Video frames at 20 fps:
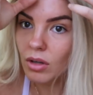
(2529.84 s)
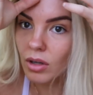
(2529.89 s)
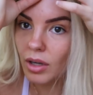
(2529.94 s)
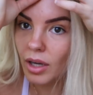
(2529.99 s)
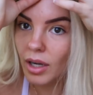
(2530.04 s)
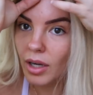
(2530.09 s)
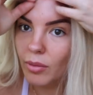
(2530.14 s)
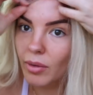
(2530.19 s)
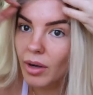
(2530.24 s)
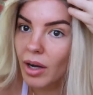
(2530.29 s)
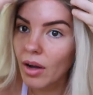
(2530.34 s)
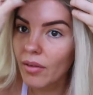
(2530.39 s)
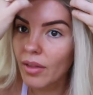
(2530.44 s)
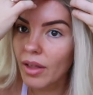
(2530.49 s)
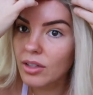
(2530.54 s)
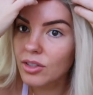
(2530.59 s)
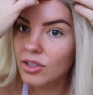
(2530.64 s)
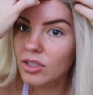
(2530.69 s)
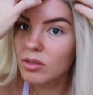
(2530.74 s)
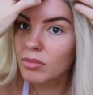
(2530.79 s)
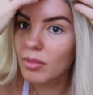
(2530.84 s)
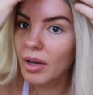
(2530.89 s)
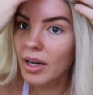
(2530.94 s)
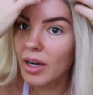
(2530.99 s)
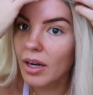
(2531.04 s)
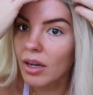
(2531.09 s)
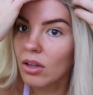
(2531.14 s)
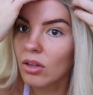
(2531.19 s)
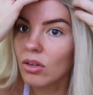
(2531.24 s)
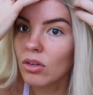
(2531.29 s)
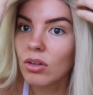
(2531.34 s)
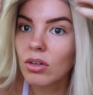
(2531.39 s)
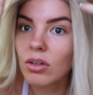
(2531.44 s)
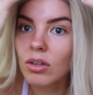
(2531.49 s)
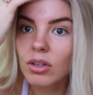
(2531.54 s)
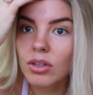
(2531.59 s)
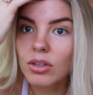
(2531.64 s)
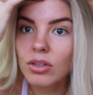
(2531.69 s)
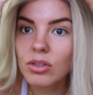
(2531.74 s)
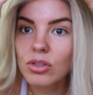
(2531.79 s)
Okay, wow, that just made it
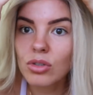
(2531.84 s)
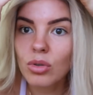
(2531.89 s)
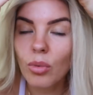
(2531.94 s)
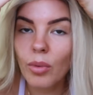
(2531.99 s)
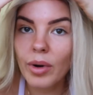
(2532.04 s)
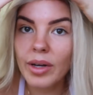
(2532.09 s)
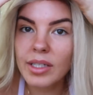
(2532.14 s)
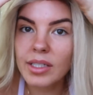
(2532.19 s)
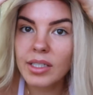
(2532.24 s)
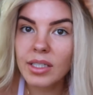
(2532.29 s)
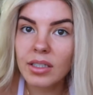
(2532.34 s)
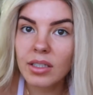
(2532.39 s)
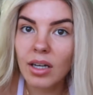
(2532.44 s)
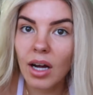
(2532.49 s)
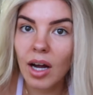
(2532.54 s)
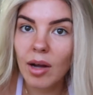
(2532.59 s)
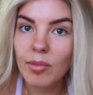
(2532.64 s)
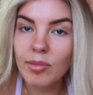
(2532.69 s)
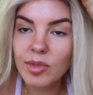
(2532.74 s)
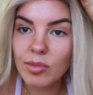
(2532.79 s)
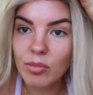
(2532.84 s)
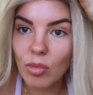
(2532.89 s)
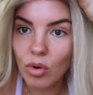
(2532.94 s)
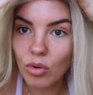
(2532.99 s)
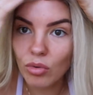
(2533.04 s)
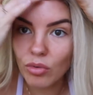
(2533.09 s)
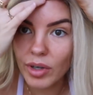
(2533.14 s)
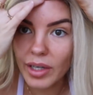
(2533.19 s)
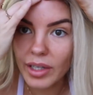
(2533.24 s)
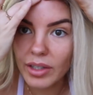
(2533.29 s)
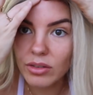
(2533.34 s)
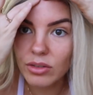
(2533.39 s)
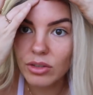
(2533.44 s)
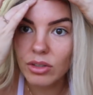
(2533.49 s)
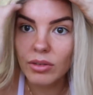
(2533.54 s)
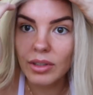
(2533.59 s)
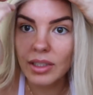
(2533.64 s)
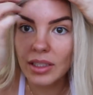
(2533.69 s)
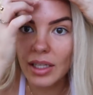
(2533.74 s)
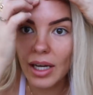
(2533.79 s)
look 20 times more real
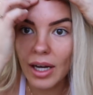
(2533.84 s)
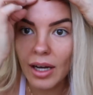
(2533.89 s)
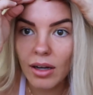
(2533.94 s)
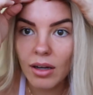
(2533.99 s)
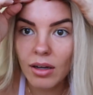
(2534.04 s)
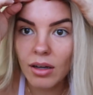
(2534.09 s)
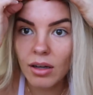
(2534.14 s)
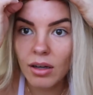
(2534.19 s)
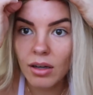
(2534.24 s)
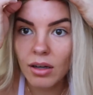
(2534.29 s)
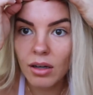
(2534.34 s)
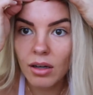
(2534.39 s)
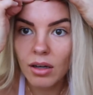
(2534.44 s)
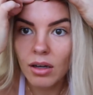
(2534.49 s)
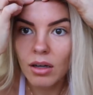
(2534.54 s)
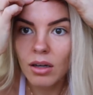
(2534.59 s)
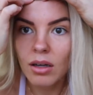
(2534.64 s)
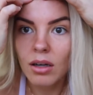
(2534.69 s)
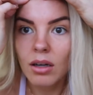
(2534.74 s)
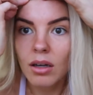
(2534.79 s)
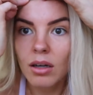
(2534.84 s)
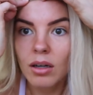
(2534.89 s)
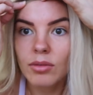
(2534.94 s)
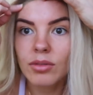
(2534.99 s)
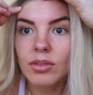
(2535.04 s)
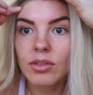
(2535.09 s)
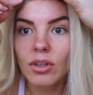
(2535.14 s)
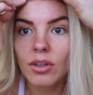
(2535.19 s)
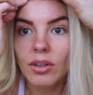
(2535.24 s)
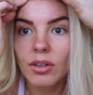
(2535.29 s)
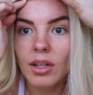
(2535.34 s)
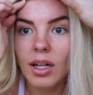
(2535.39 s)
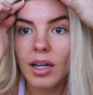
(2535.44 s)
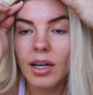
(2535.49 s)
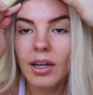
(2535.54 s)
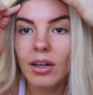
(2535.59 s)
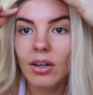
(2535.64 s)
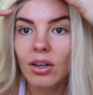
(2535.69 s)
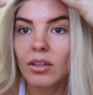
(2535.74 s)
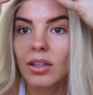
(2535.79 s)
doing that so
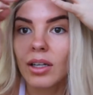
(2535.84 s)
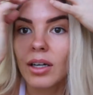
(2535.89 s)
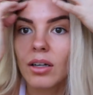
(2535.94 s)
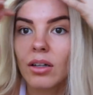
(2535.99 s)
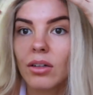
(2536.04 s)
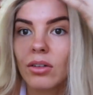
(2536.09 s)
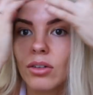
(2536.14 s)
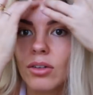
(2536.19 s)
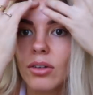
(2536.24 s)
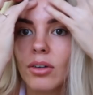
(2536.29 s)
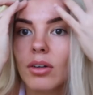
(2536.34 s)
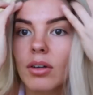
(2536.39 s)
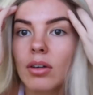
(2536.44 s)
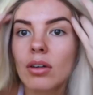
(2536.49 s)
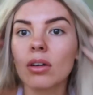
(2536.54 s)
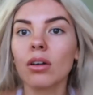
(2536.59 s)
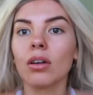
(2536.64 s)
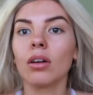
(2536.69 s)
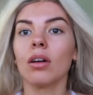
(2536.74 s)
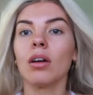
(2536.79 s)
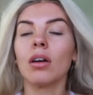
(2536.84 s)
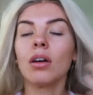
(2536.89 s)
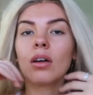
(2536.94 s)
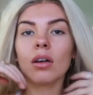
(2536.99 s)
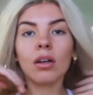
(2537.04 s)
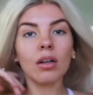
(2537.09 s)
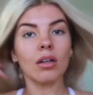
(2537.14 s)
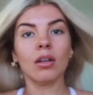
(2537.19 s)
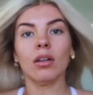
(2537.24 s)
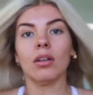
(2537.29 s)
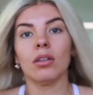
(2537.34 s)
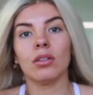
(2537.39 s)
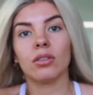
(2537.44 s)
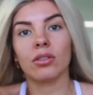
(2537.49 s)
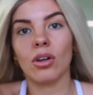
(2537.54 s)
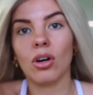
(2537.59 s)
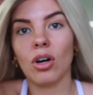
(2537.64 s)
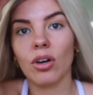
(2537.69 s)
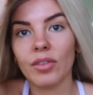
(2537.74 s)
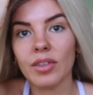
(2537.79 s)
glad I got that glue
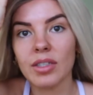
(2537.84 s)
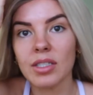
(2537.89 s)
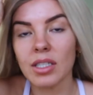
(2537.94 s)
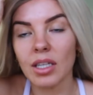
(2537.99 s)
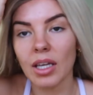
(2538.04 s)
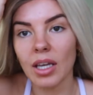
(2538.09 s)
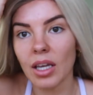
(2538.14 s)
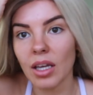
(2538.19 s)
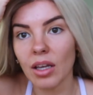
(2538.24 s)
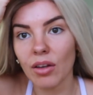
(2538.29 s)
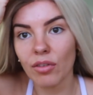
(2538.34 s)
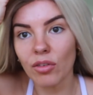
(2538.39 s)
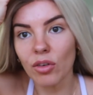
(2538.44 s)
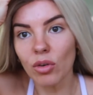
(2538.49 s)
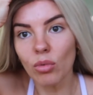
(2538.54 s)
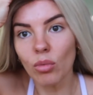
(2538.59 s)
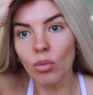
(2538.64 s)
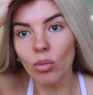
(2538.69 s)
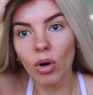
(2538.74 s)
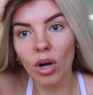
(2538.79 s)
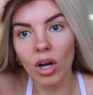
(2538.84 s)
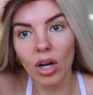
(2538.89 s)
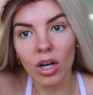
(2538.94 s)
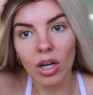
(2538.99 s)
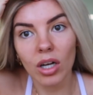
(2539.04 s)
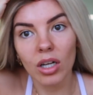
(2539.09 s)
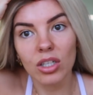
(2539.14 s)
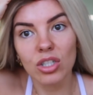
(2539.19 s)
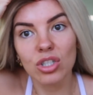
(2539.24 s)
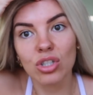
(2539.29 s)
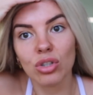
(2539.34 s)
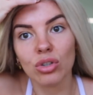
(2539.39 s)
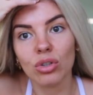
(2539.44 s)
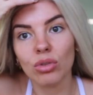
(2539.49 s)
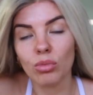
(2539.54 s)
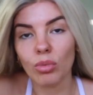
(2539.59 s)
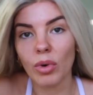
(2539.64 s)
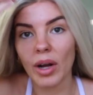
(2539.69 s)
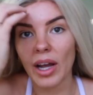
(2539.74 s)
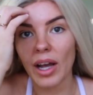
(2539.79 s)
so obviously if you were
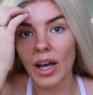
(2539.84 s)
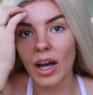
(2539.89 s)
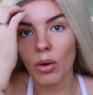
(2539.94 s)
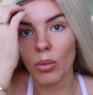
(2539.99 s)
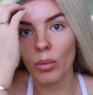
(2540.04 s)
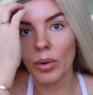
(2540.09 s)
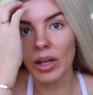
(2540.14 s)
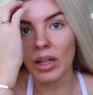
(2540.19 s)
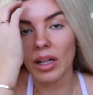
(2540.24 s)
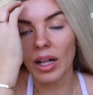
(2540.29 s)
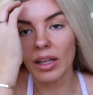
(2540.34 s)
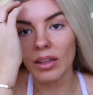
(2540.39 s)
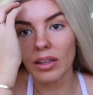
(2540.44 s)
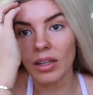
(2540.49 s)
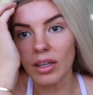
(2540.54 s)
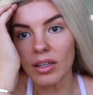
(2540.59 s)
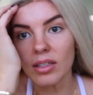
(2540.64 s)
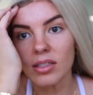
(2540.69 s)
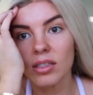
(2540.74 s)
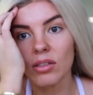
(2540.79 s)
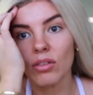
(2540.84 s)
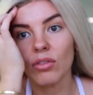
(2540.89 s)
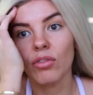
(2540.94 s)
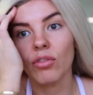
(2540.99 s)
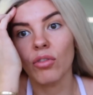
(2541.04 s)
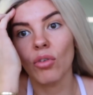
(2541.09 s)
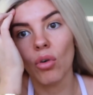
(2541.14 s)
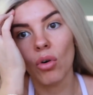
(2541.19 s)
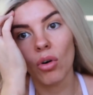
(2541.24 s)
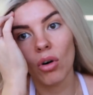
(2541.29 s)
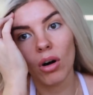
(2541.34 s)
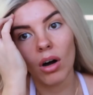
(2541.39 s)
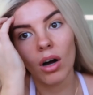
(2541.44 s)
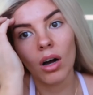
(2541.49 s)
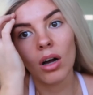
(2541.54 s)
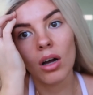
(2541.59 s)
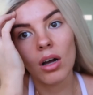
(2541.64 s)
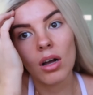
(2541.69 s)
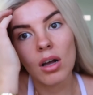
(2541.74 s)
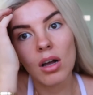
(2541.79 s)
to wear a wig like this
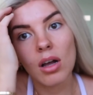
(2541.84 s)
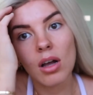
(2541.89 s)
for